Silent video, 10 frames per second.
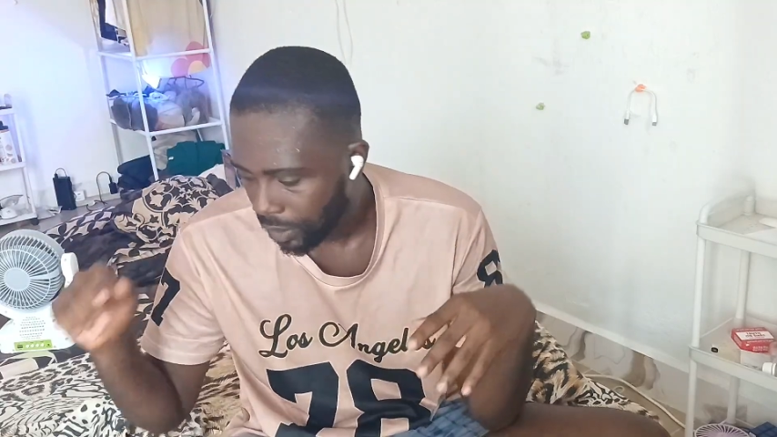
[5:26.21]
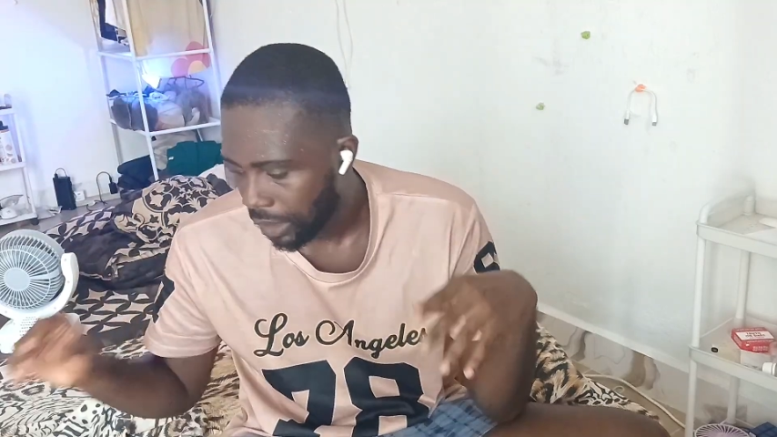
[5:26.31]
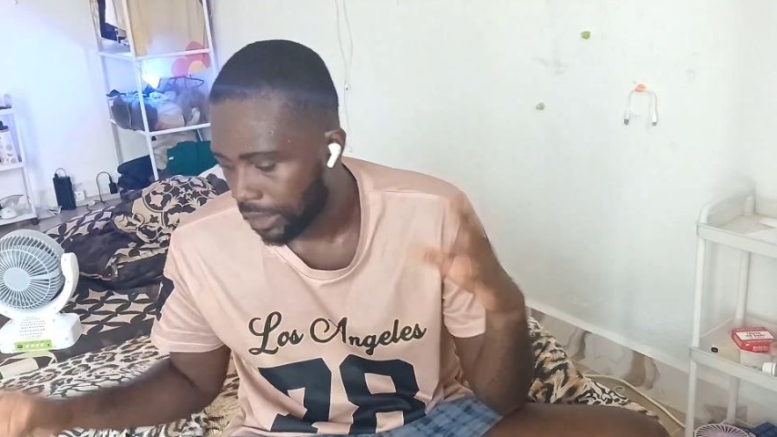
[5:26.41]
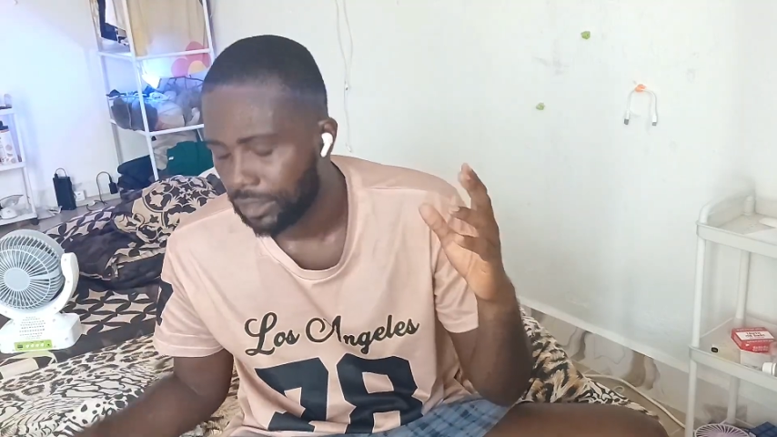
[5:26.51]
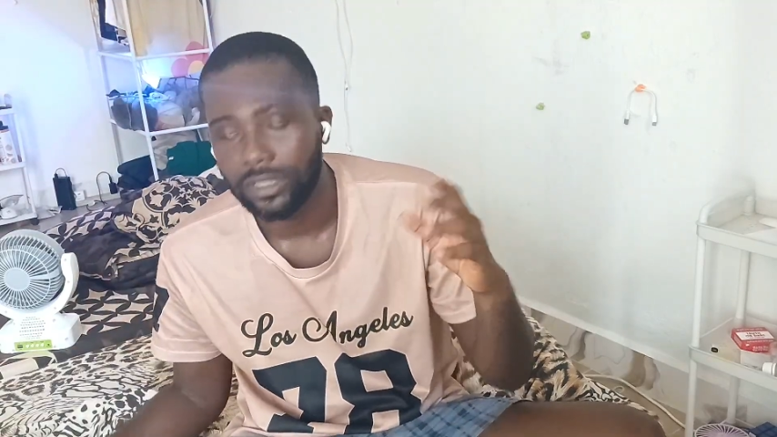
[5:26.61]

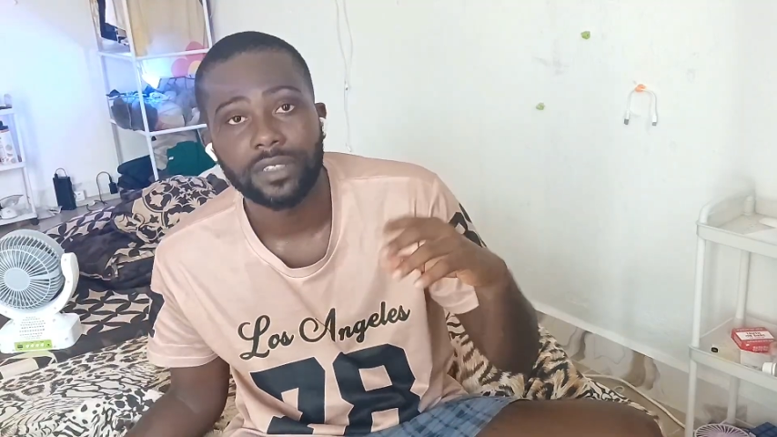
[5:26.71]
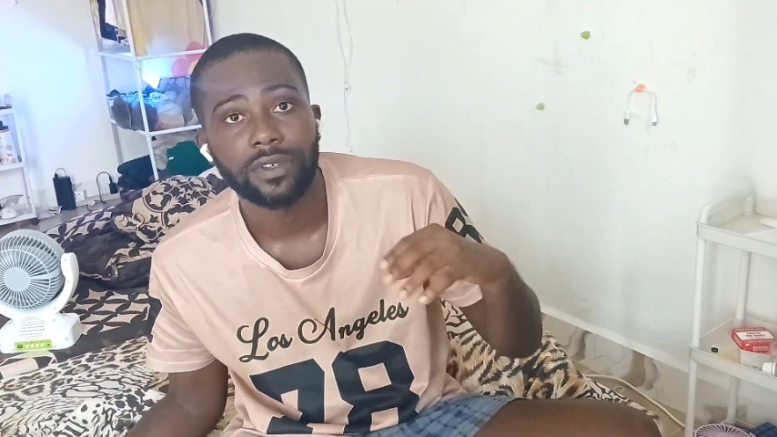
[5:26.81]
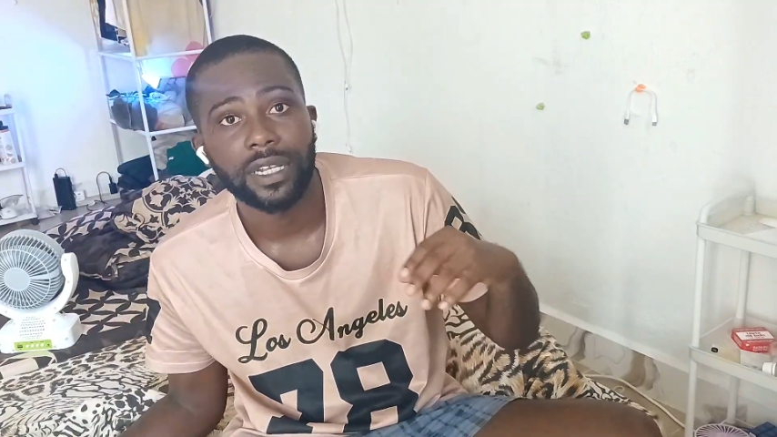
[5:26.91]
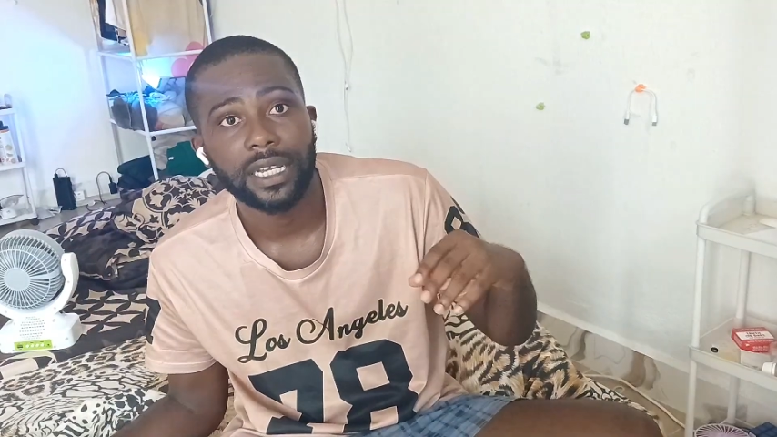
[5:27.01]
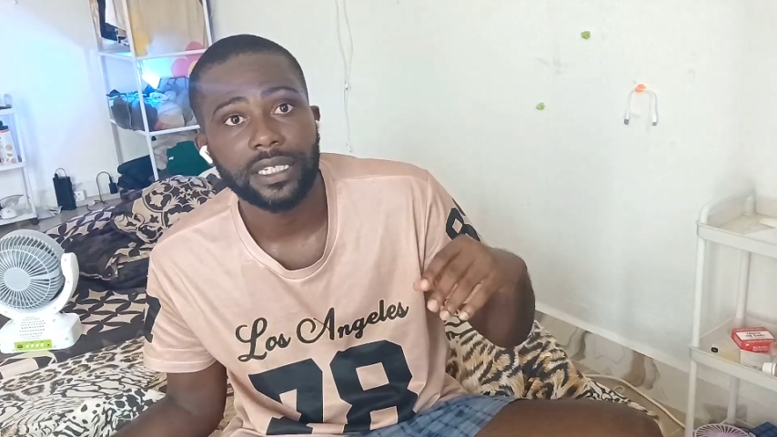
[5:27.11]
and I don't
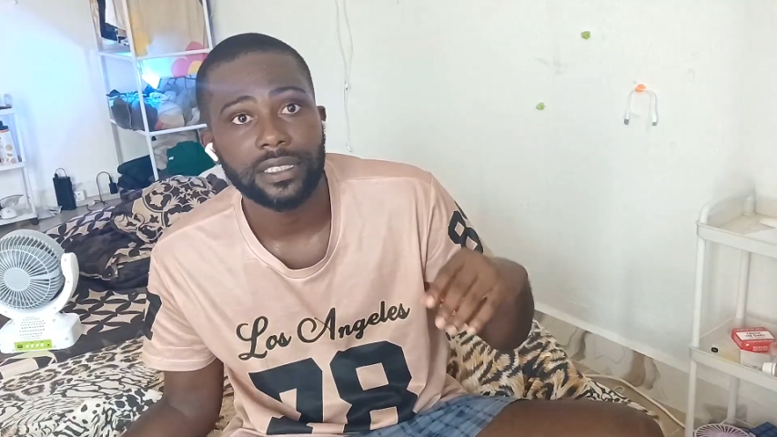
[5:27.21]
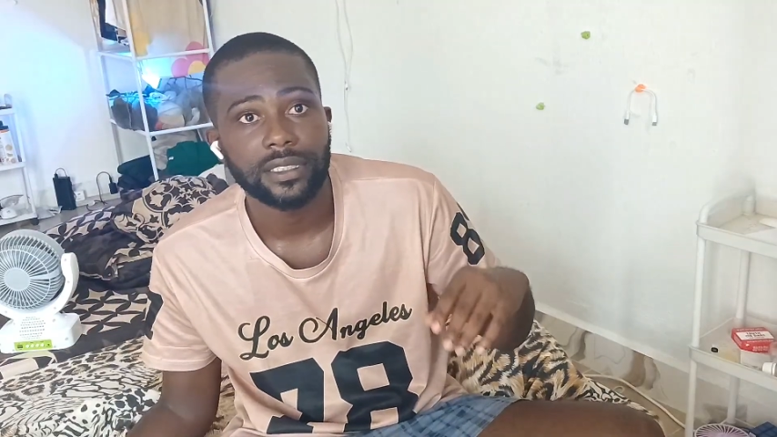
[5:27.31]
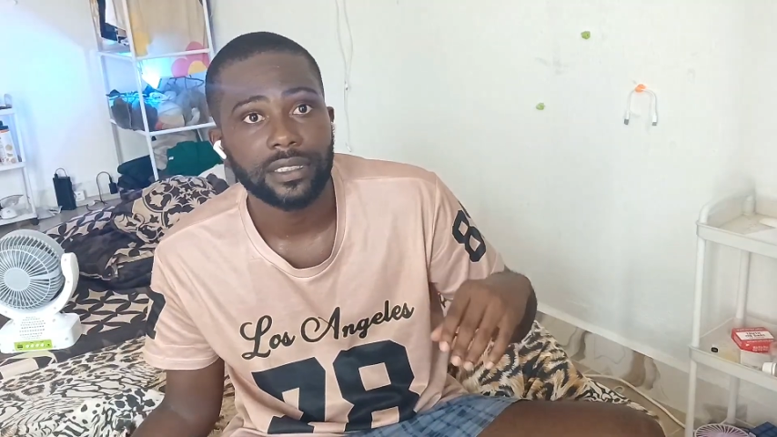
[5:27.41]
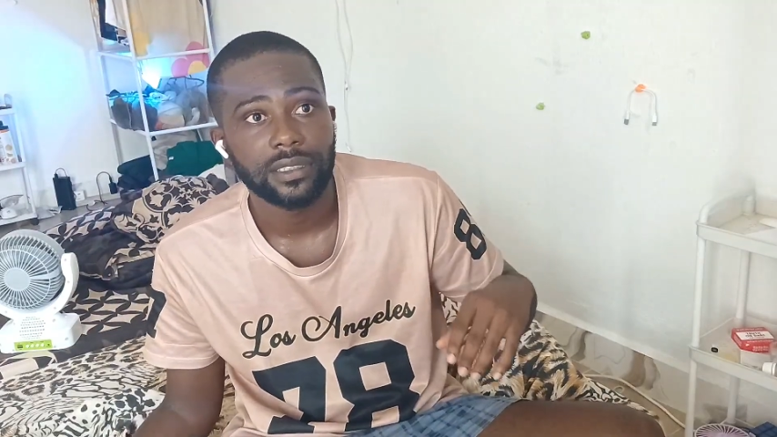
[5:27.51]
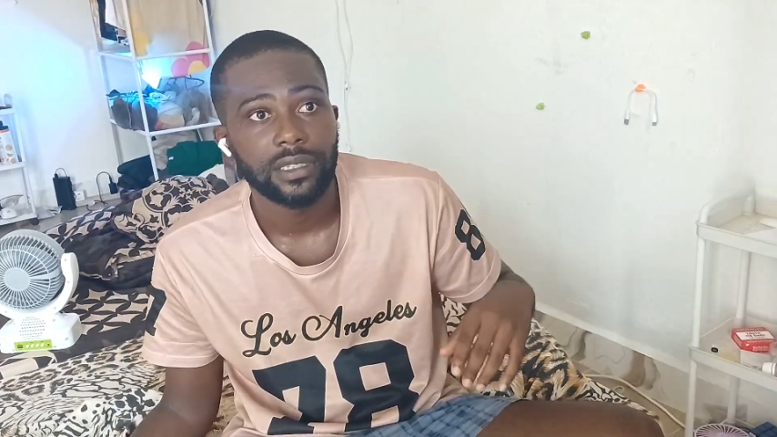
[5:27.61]
even like it.
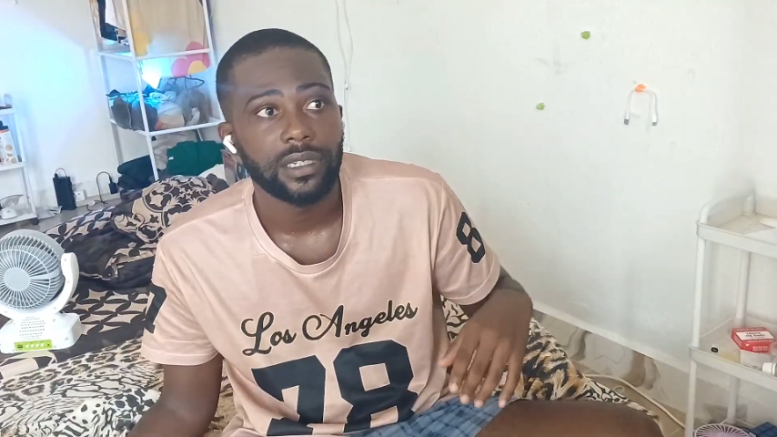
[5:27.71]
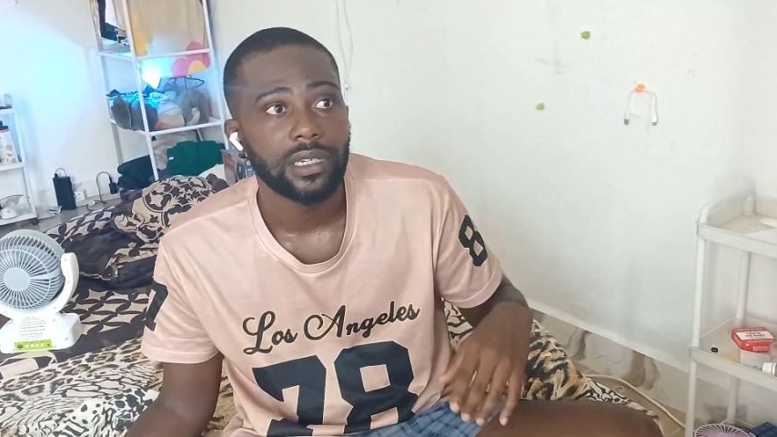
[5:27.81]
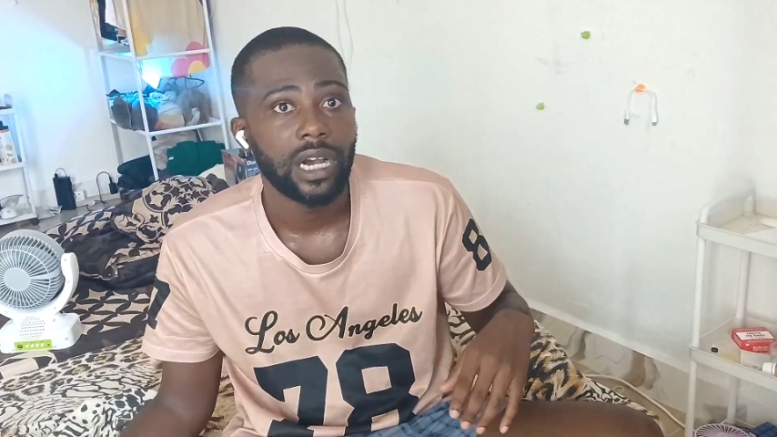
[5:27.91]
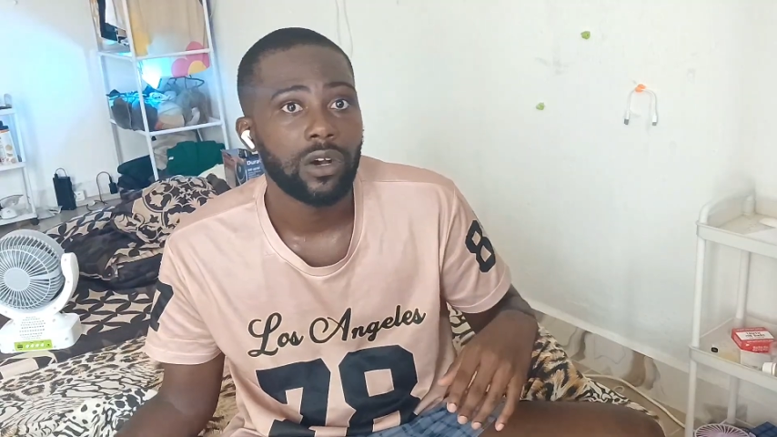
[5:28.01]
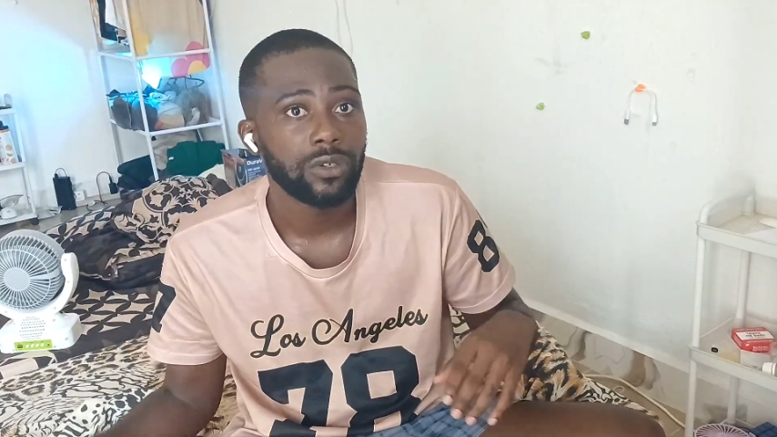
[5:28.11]

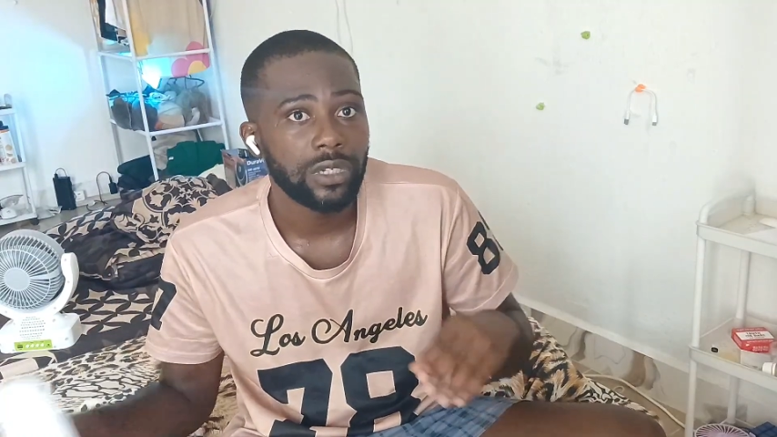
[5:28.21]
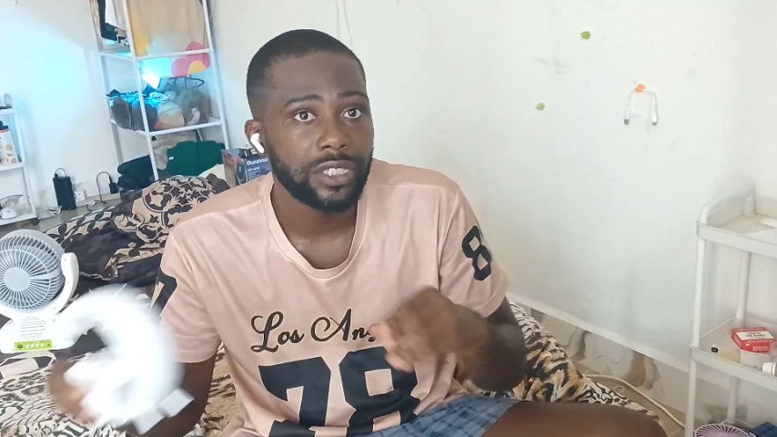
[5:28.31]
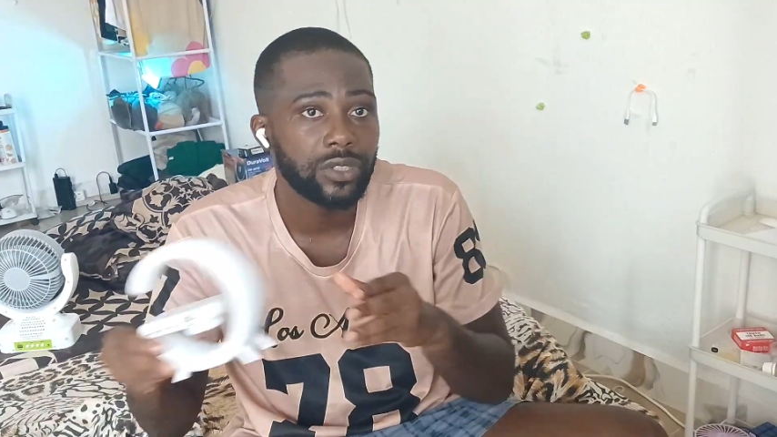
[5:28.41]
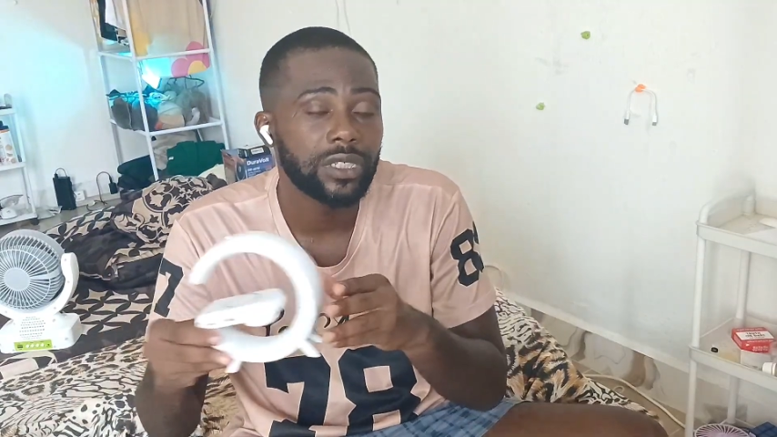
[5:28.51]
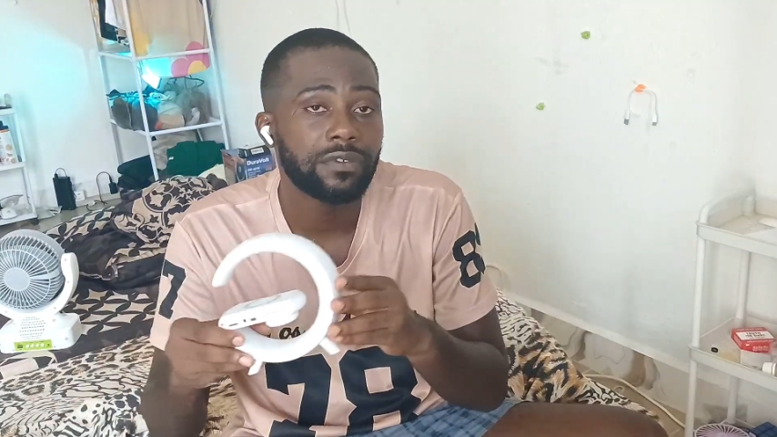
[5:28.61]
I only
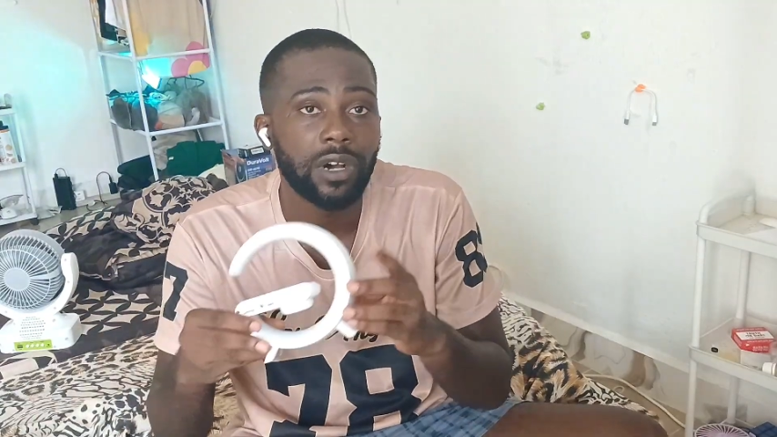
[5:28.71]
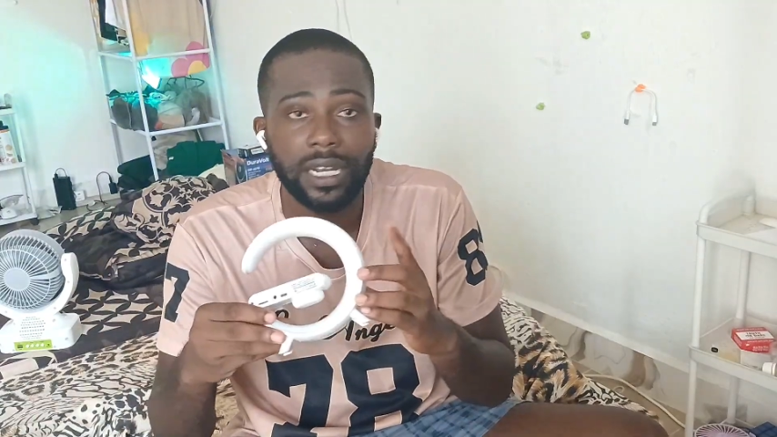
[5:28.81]
use it for